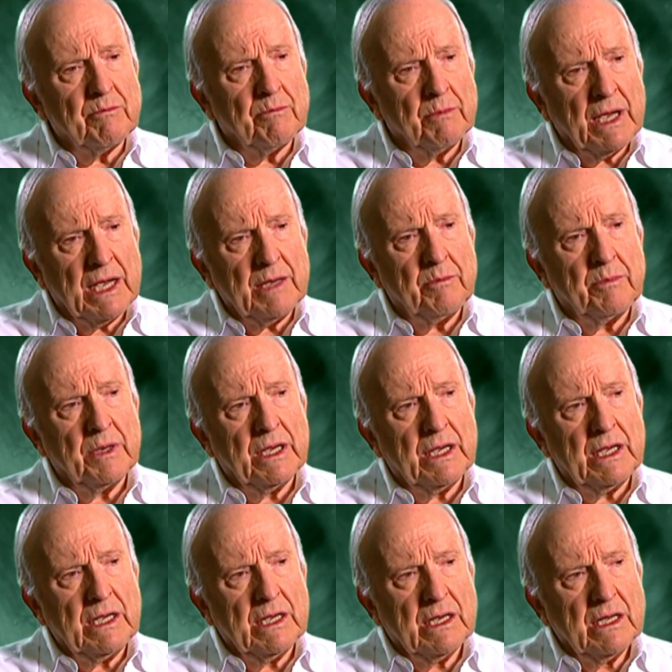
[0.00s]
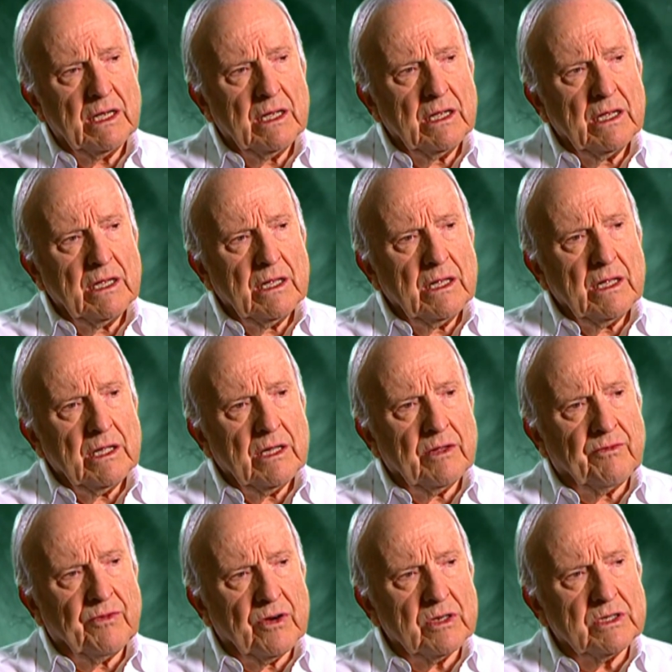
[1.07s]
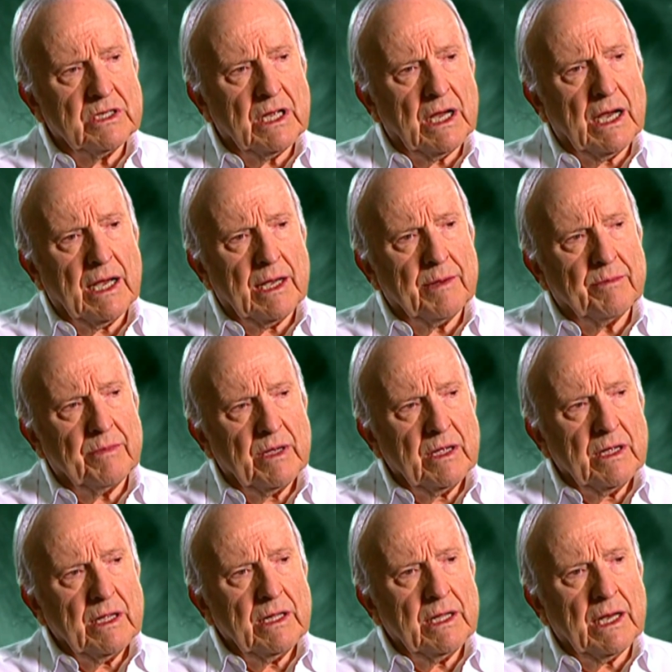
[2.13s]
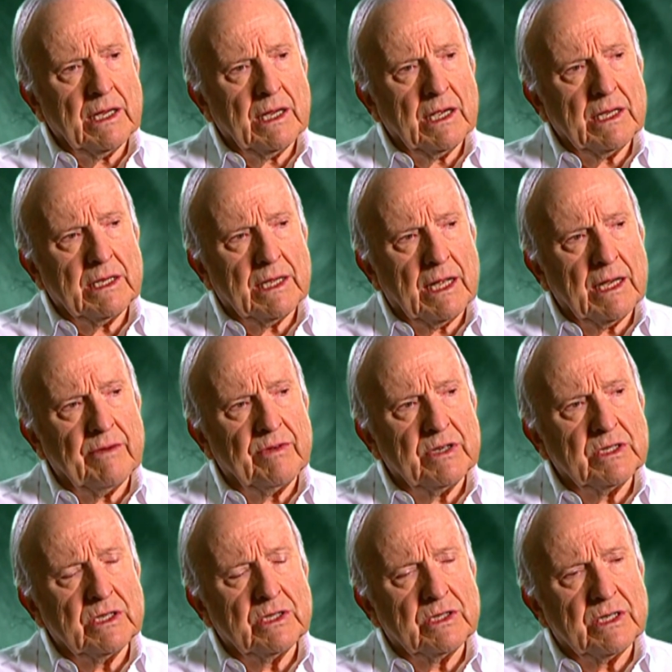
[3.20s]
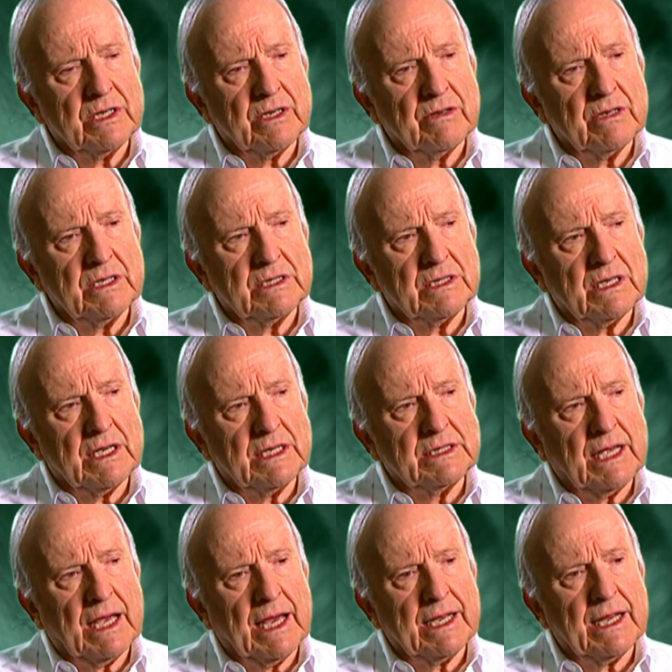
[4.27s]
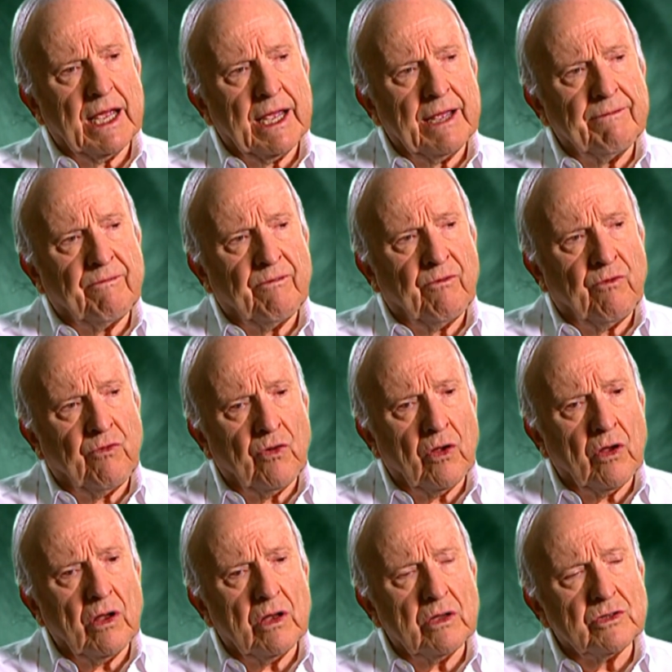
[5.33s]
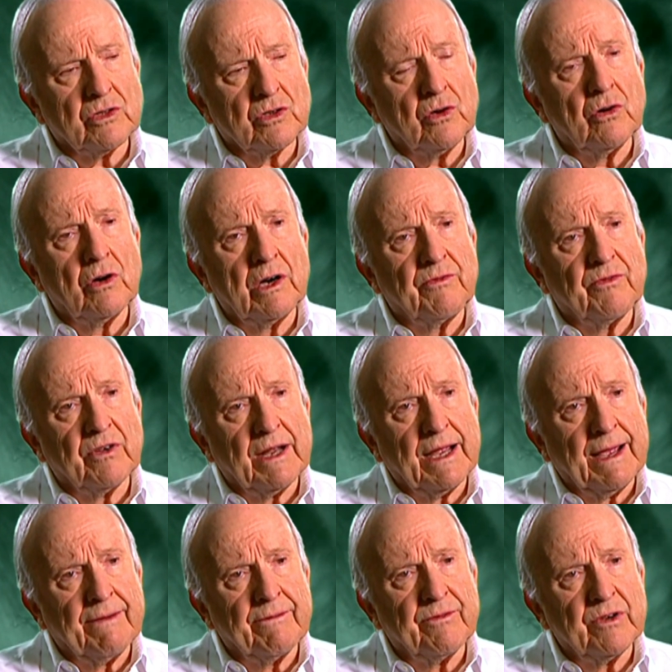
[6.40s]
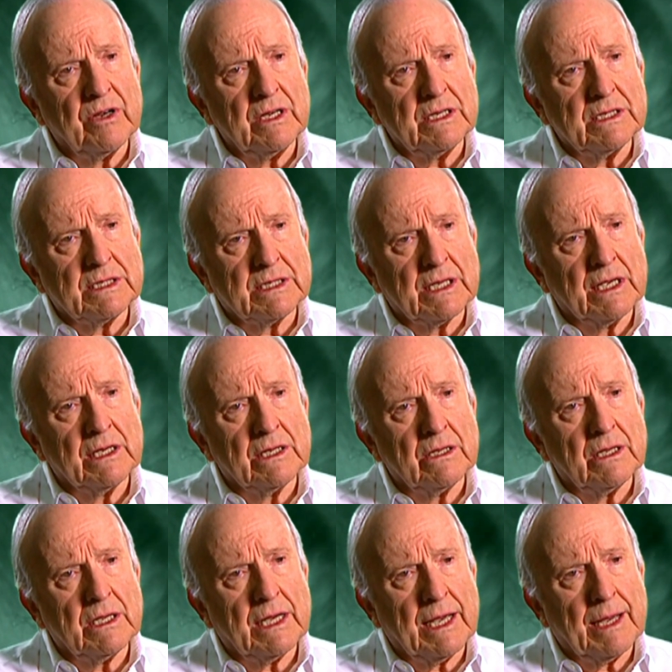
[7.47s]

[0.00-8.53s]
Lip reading: It may be the first time that a television series has had a full score for every single